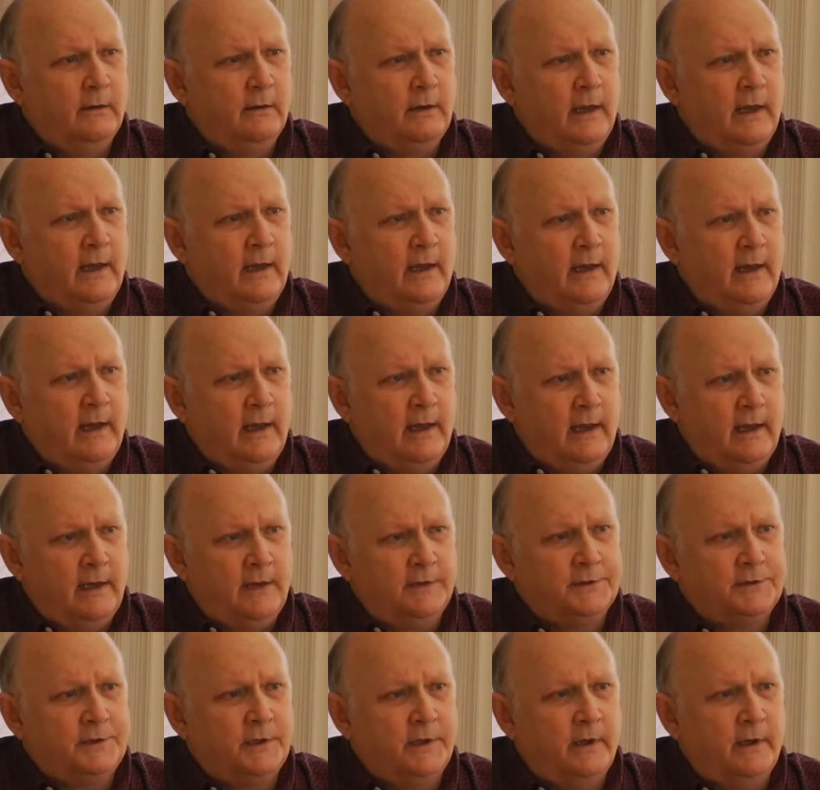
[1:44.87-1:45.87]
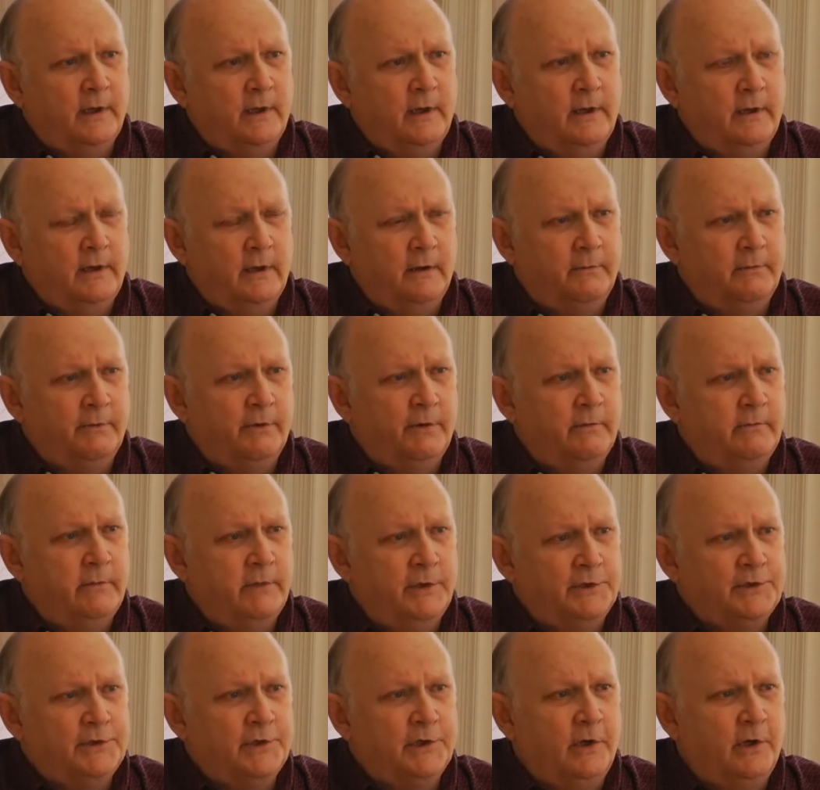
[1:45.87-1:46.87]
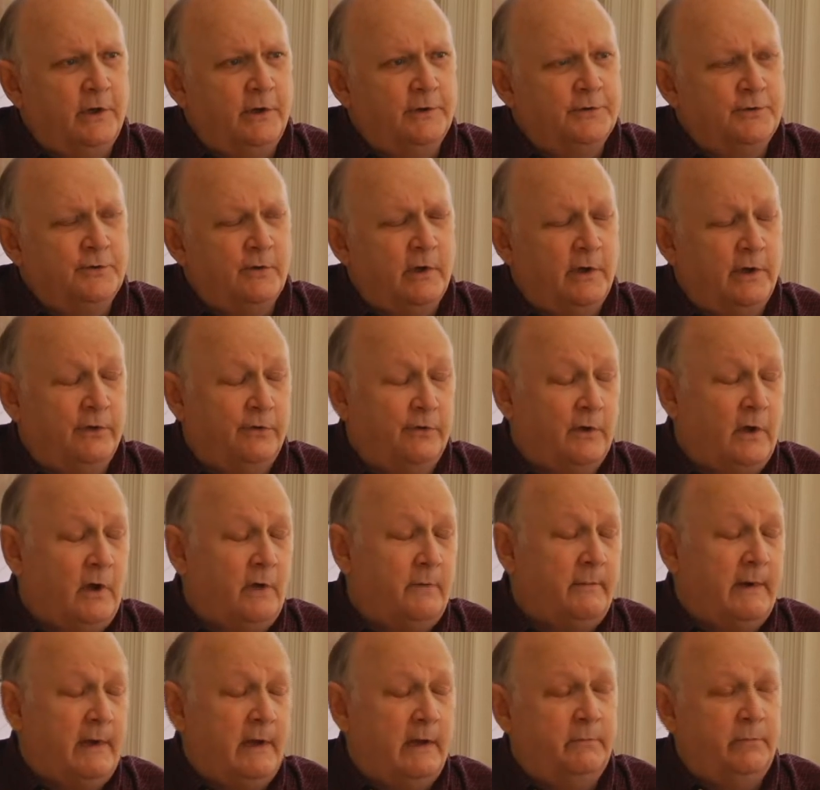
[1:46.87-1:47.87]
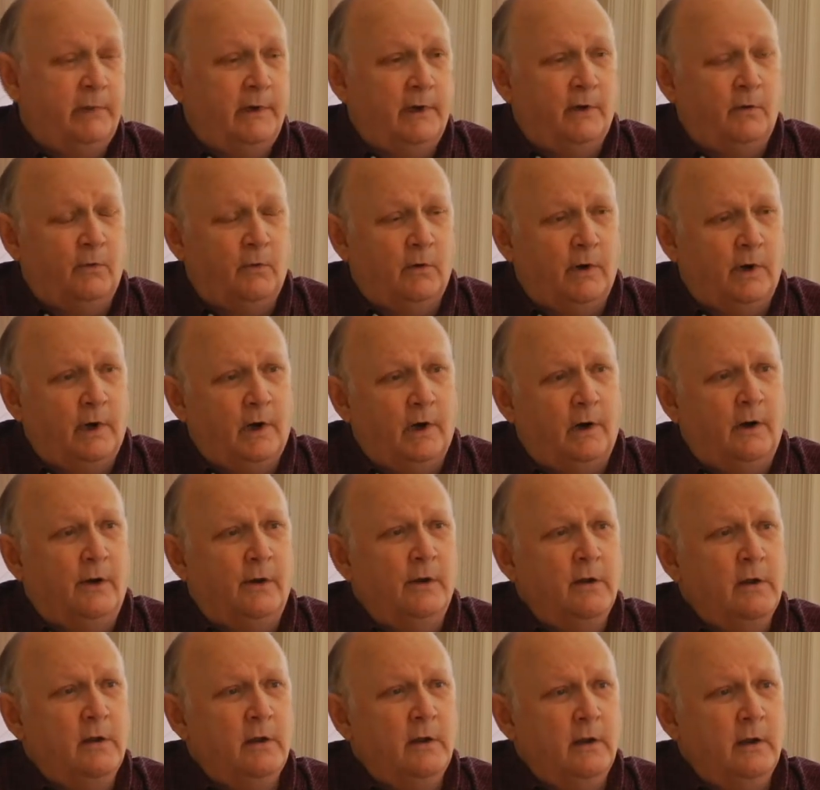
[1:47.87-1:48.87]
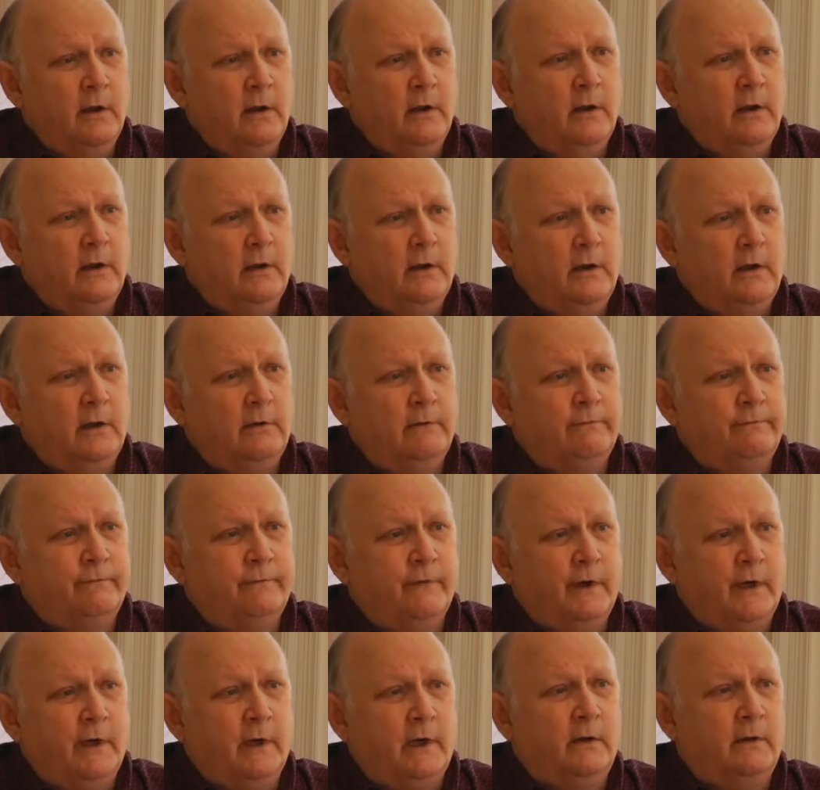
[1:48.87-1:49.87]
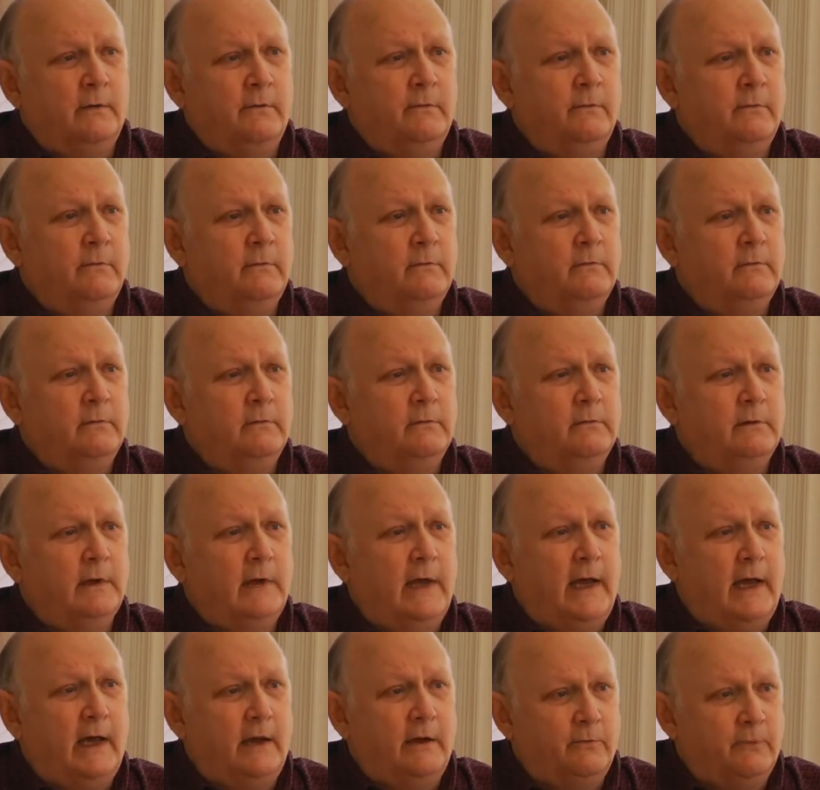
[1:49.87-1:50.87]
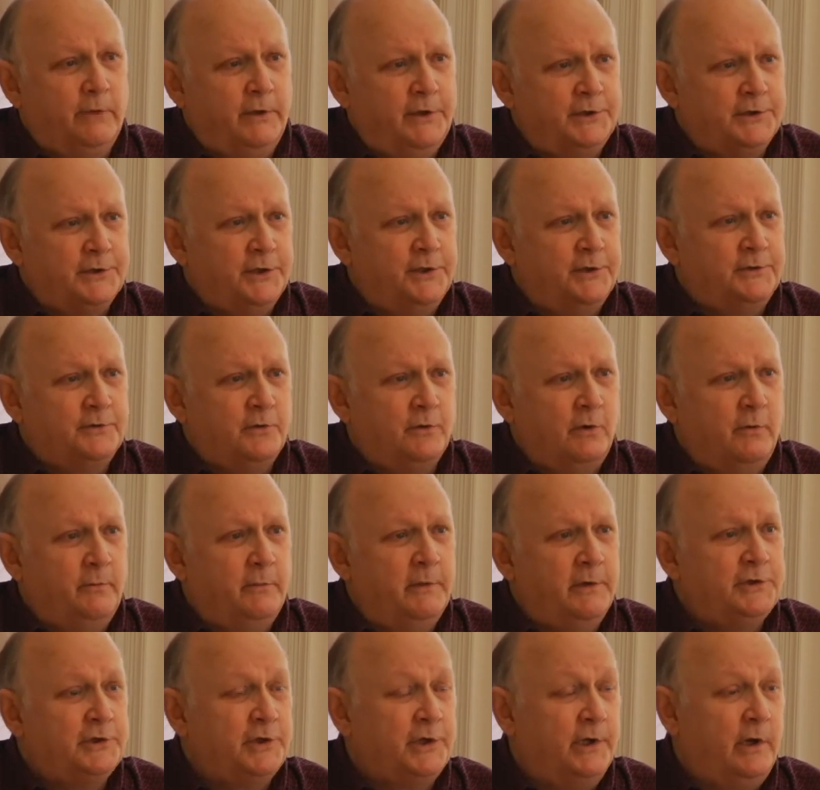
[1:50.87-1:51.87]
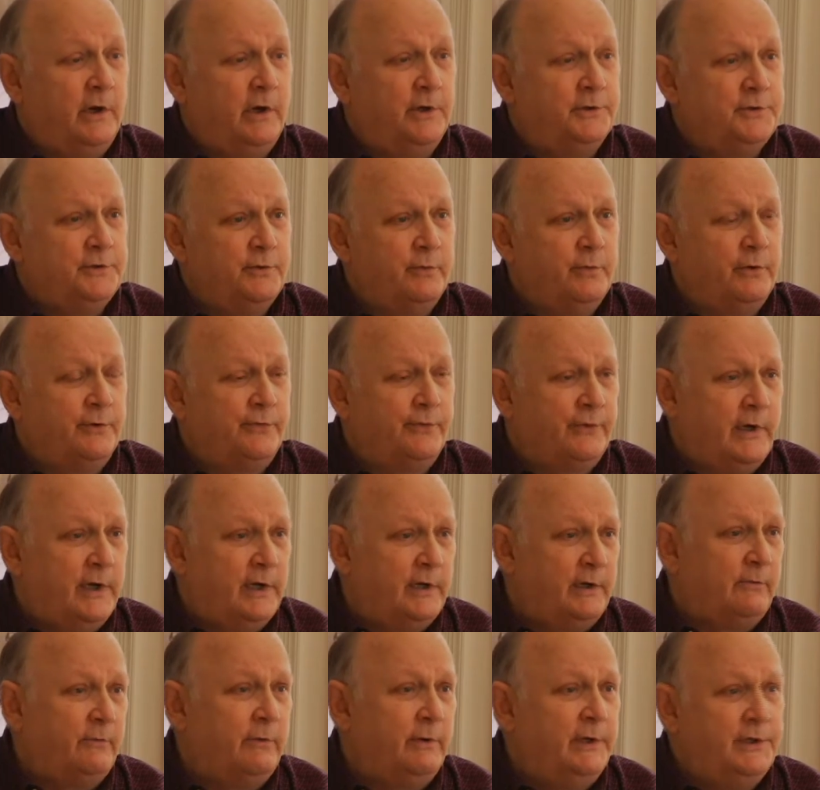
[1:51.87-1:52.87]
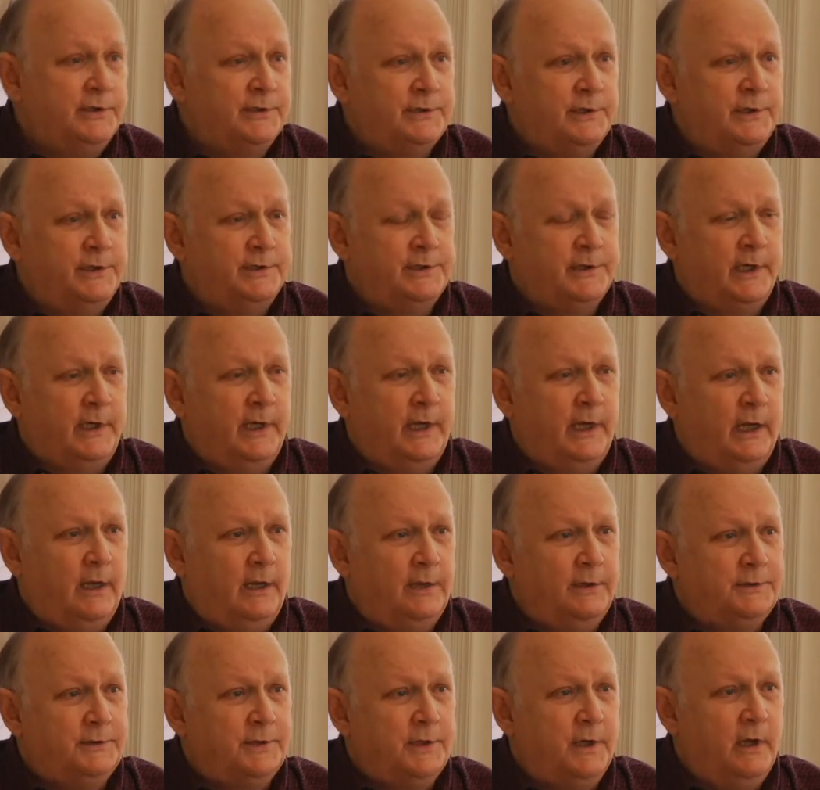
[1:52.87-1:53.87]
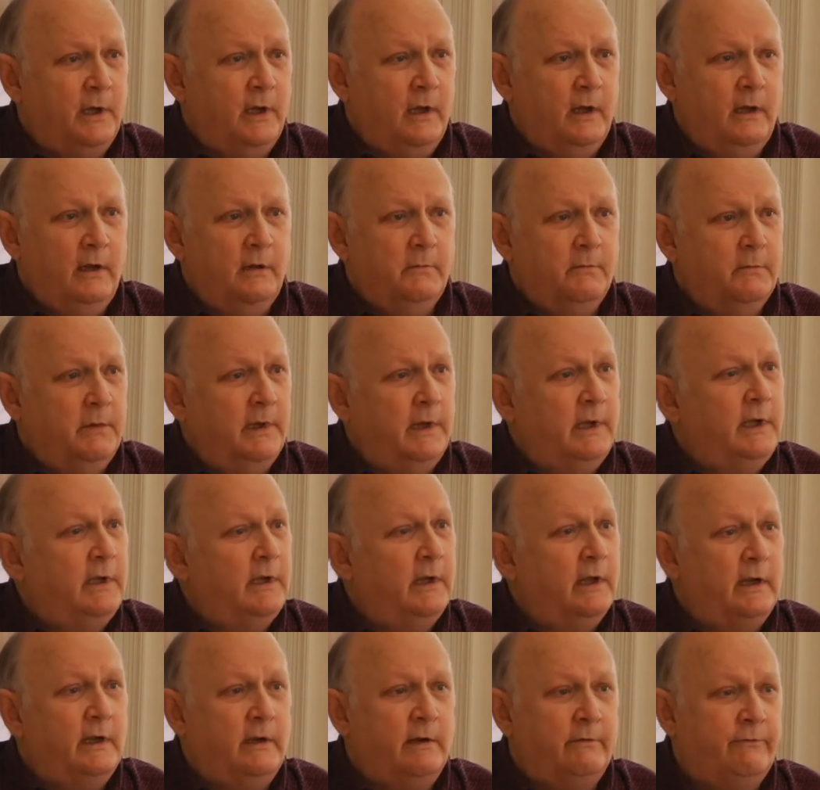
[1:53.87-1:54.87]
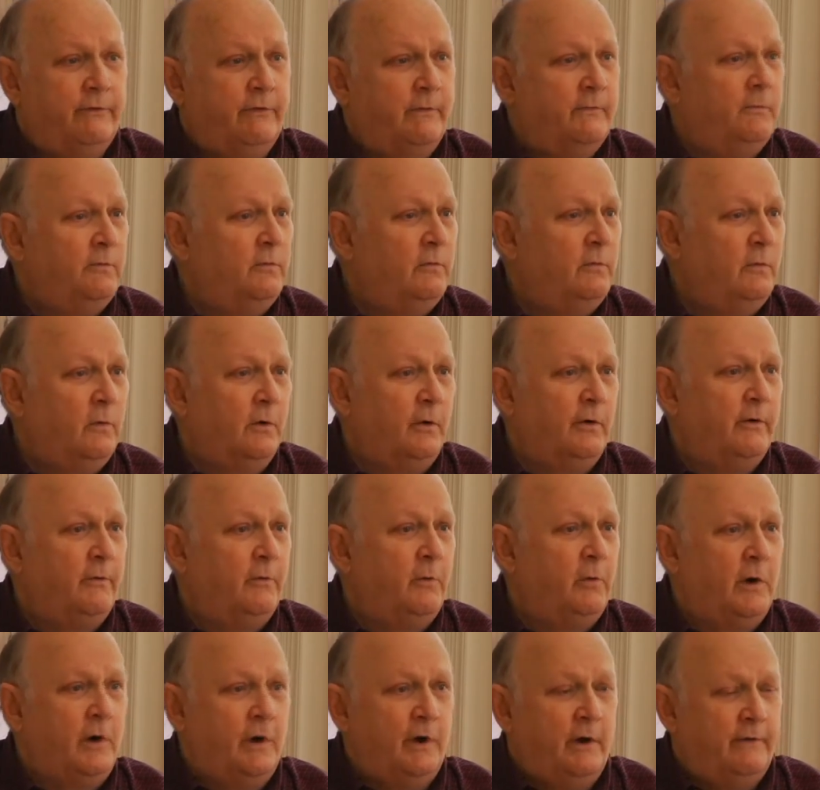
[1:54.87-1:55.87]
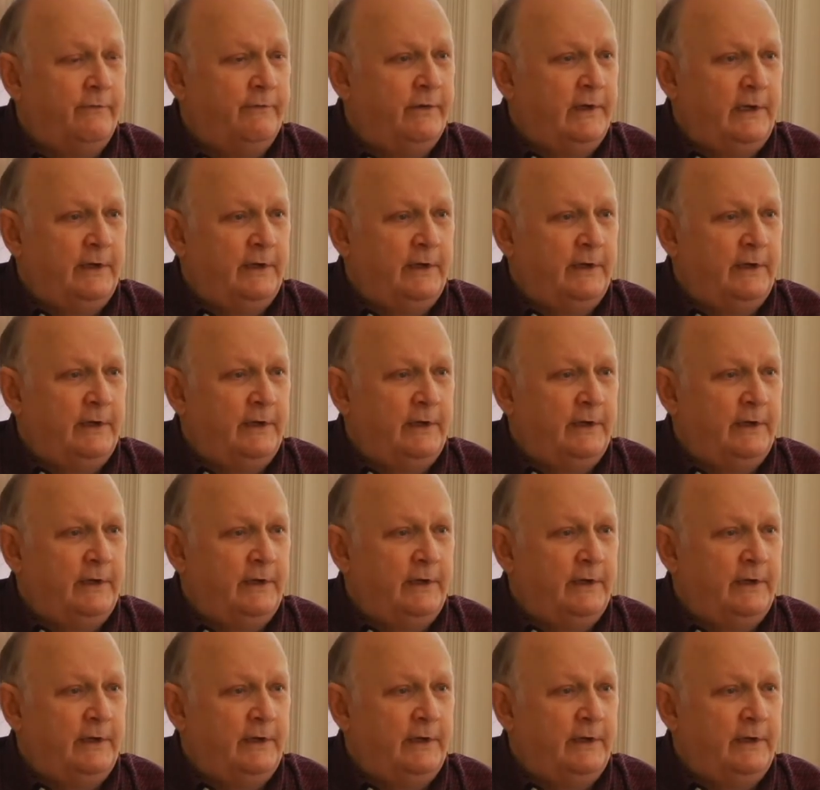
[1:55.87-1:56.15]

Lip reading: I asked a number of the missionaries who I thought might be aware of outreaches or missionaries who were trying to reach these Indians, but none of them were aware of